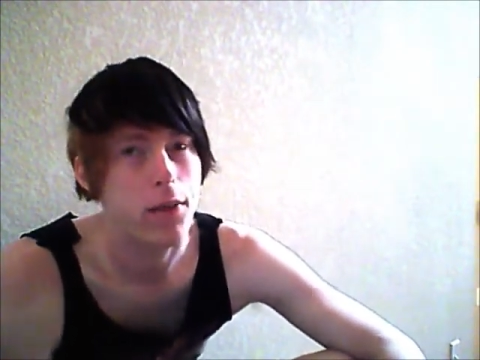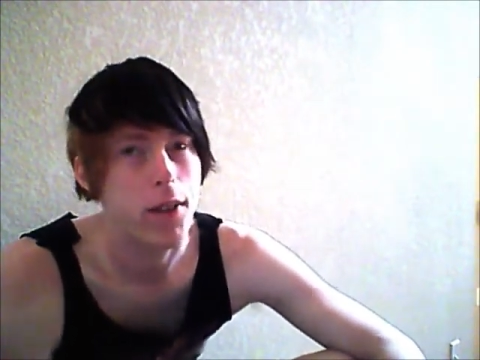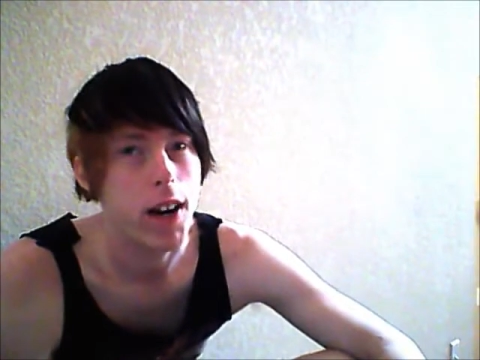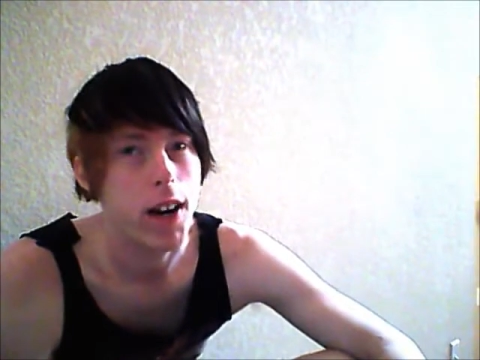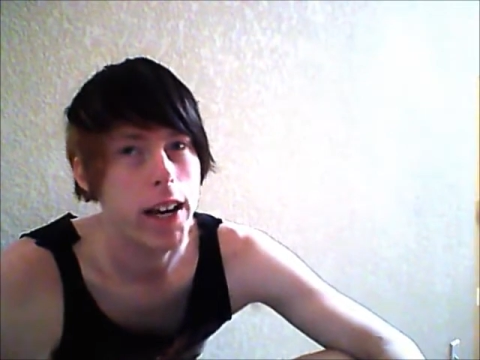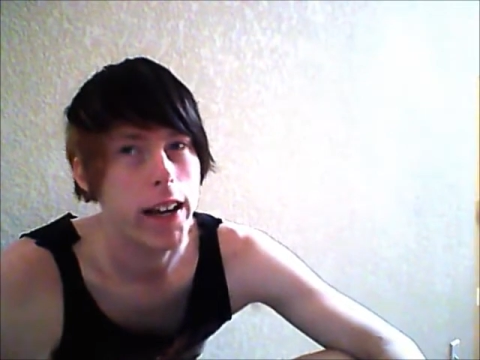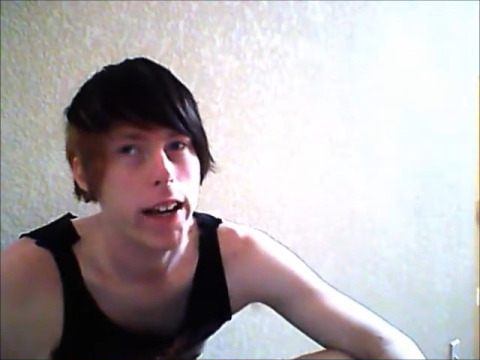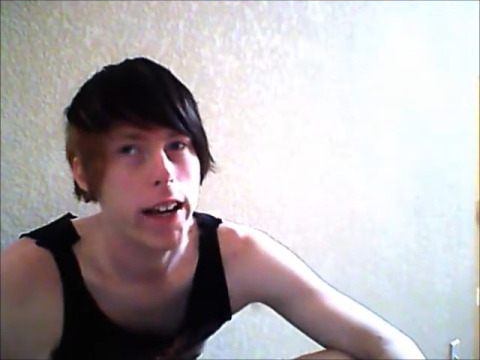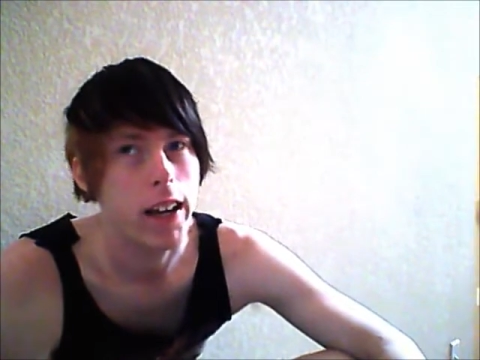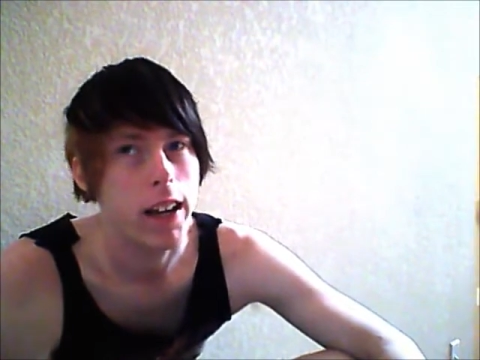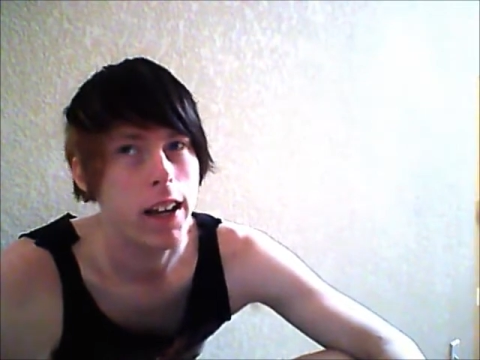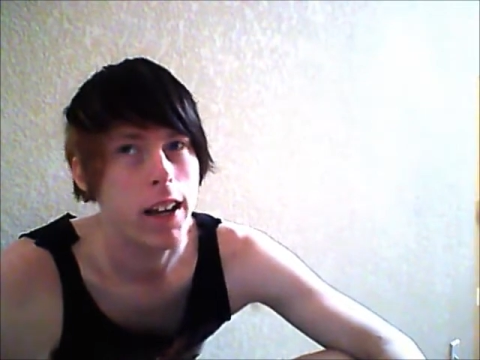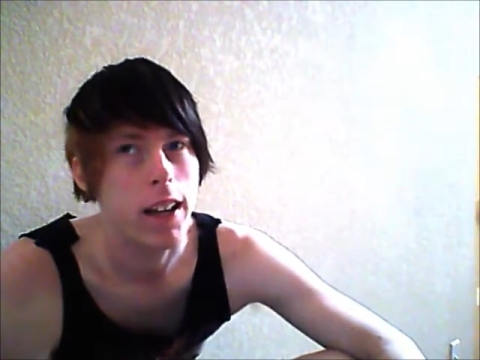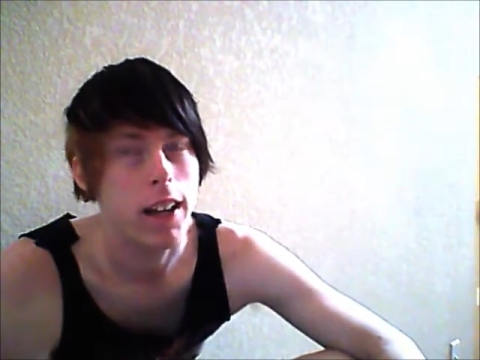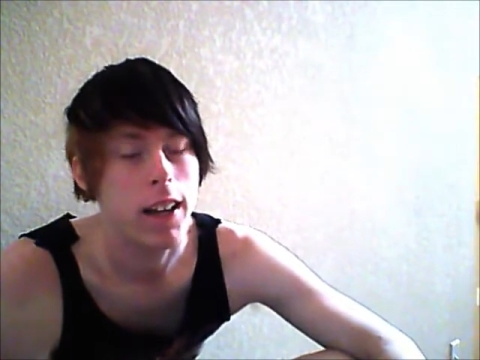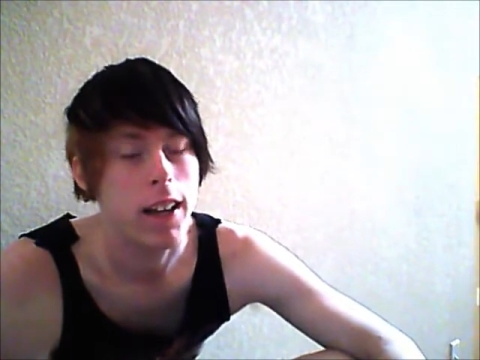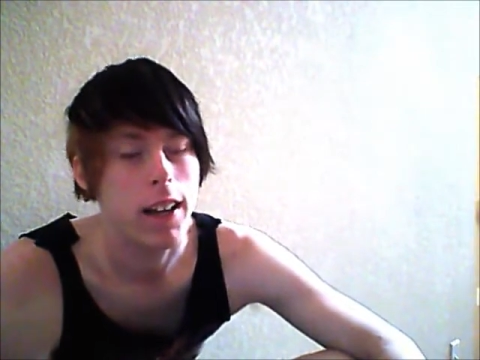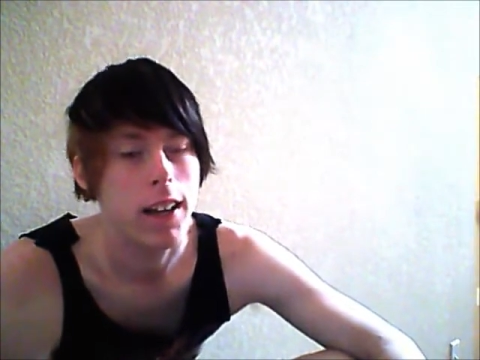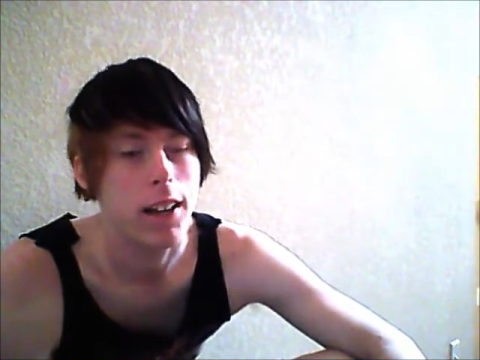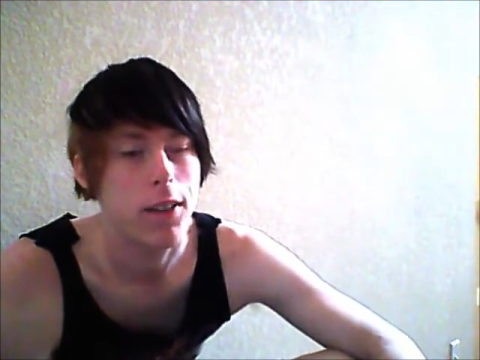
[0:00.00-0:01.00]
Friday.
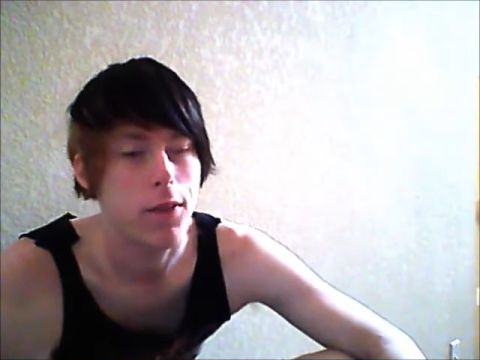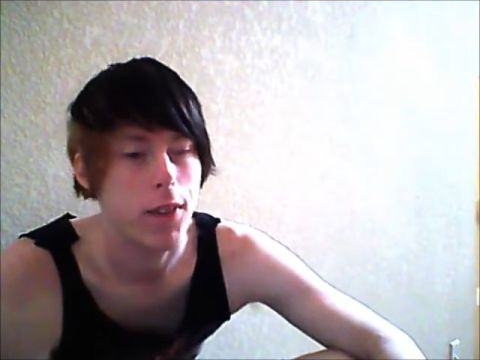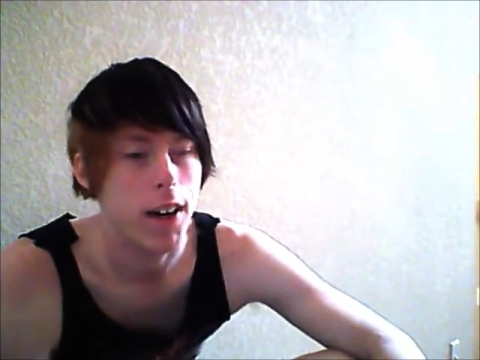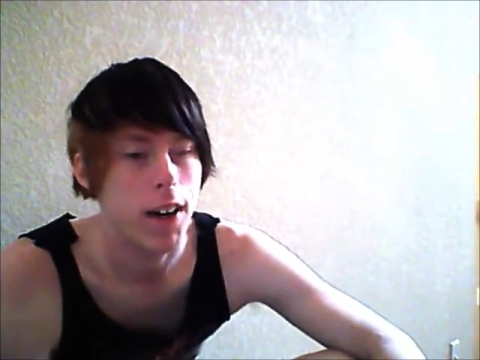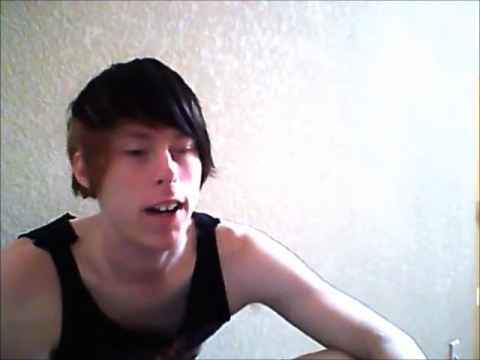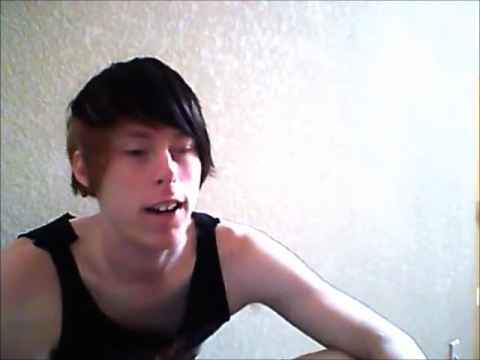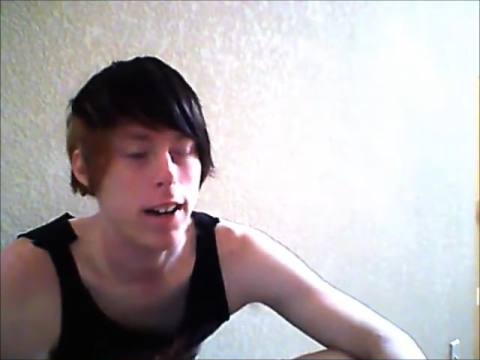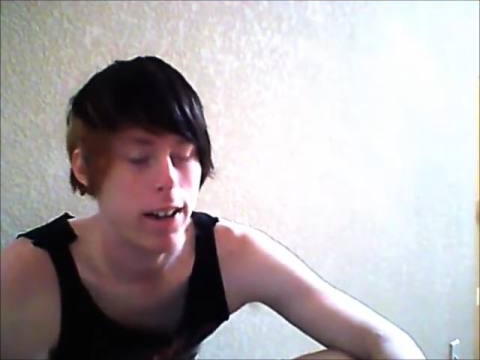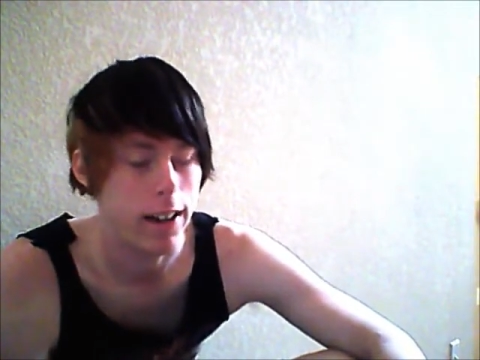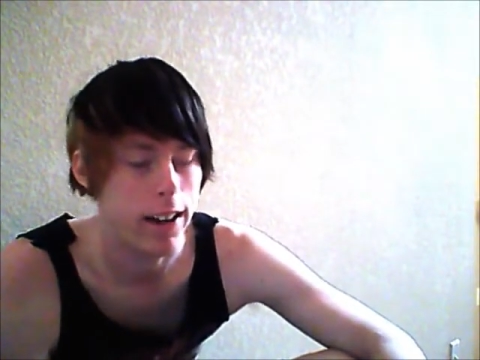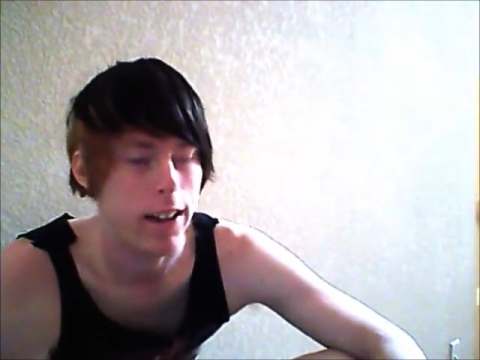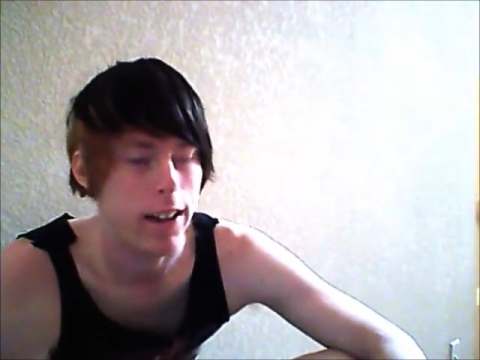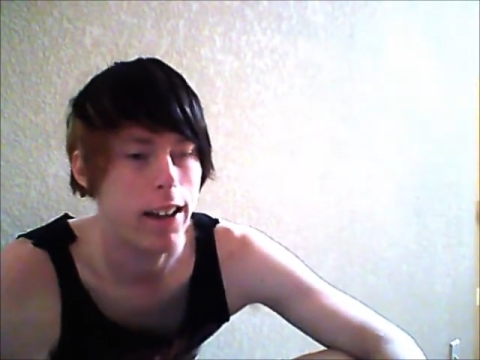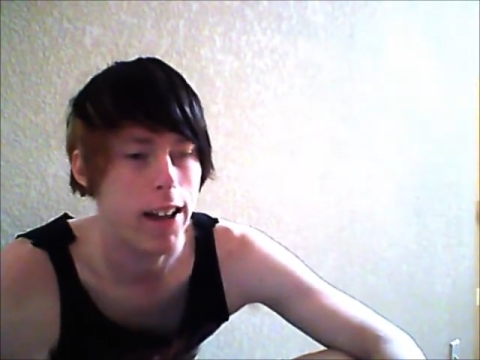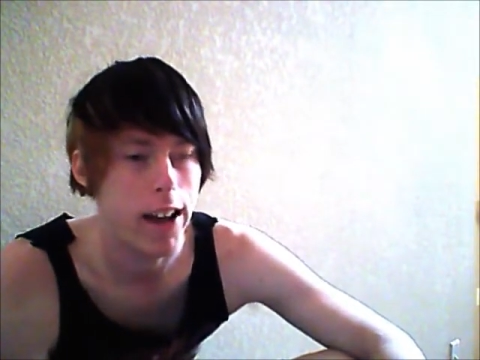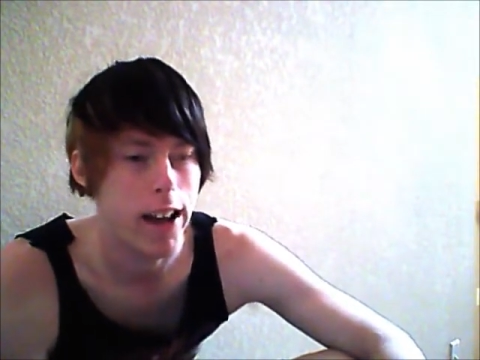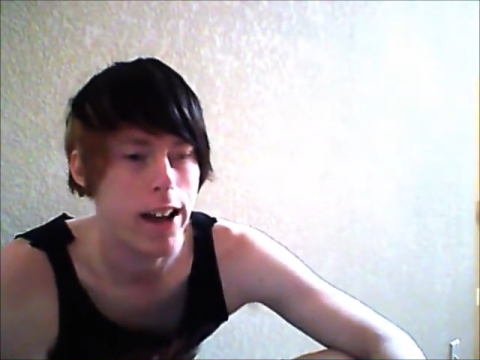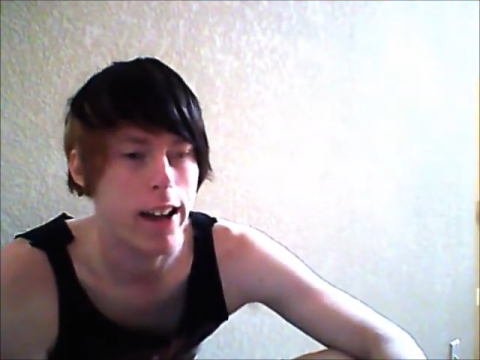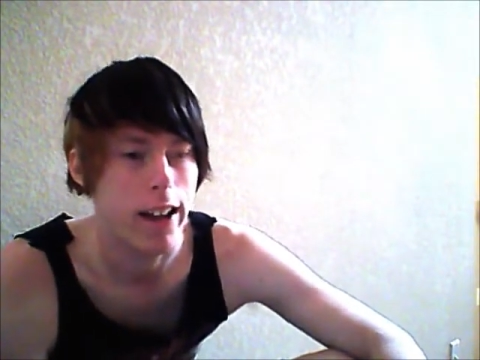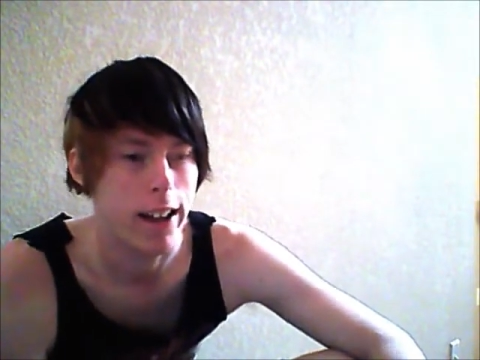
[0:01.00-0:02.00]
It's Friday
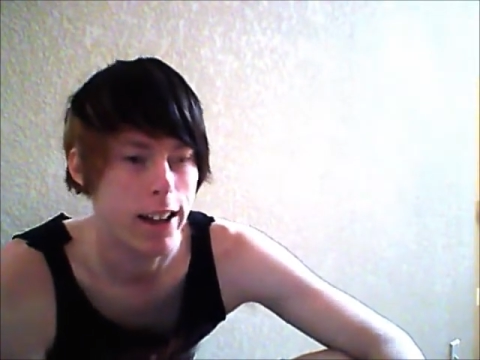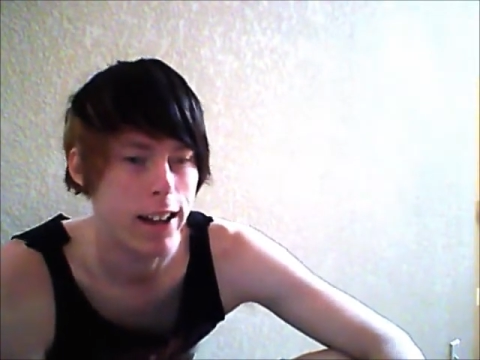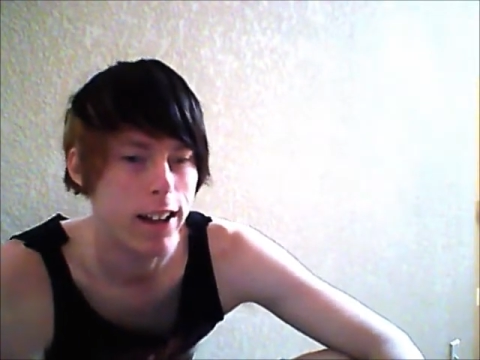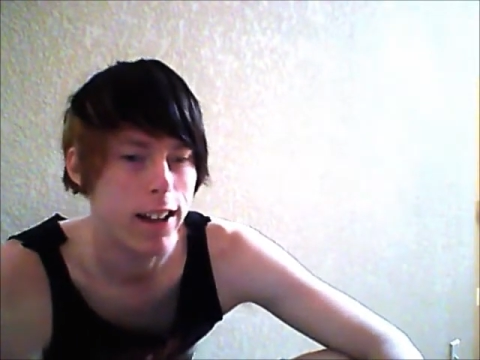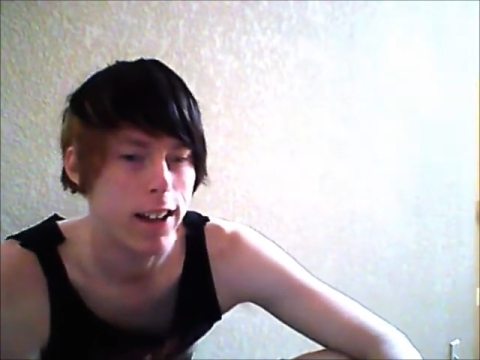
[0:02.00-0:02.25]
today, yeah.